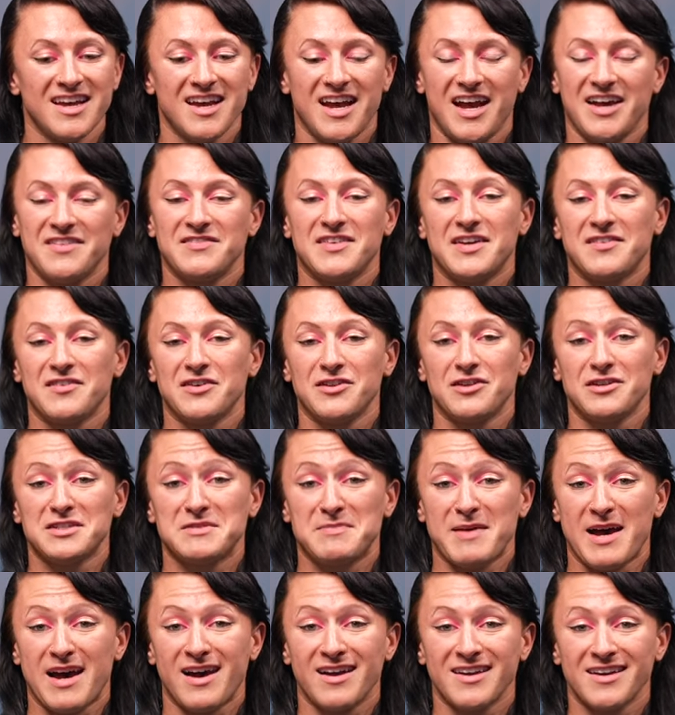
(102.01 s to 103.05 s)
I've never looked
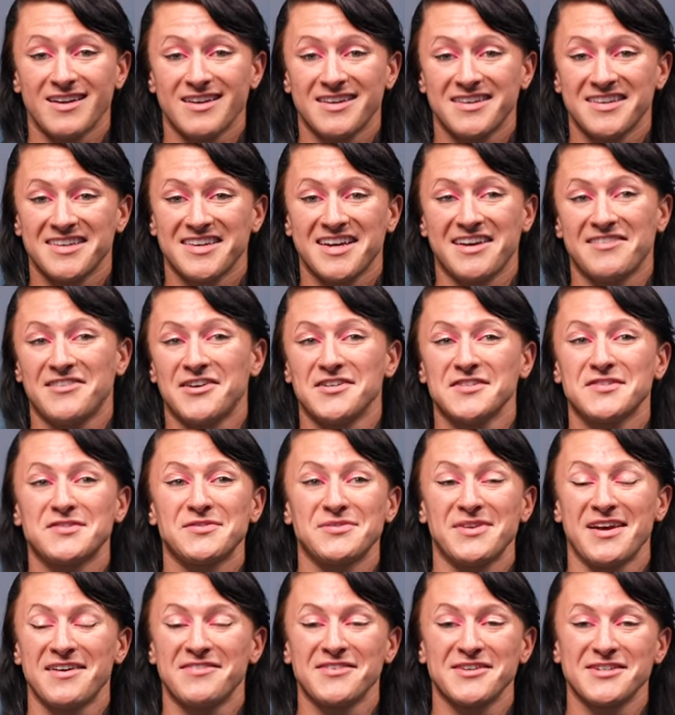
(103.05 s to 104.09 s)
back. I've also
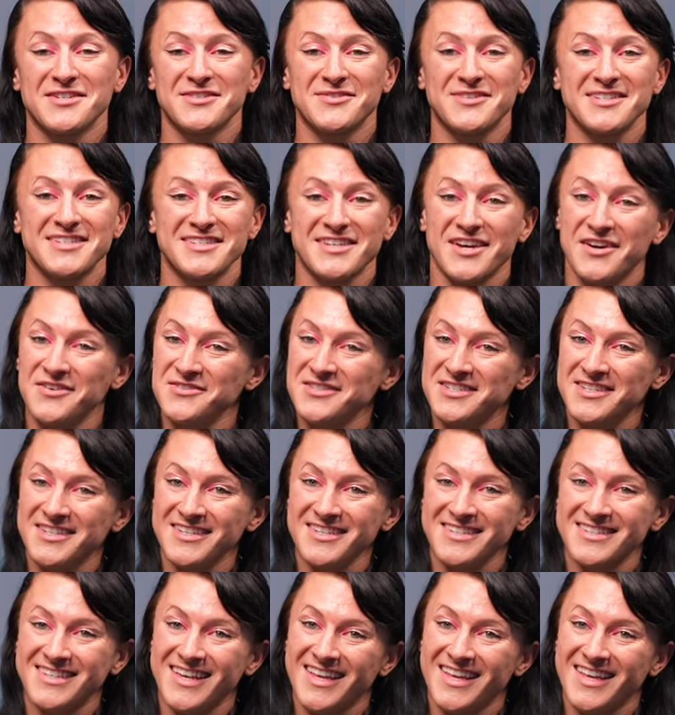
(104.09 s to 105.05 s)
never switched coaches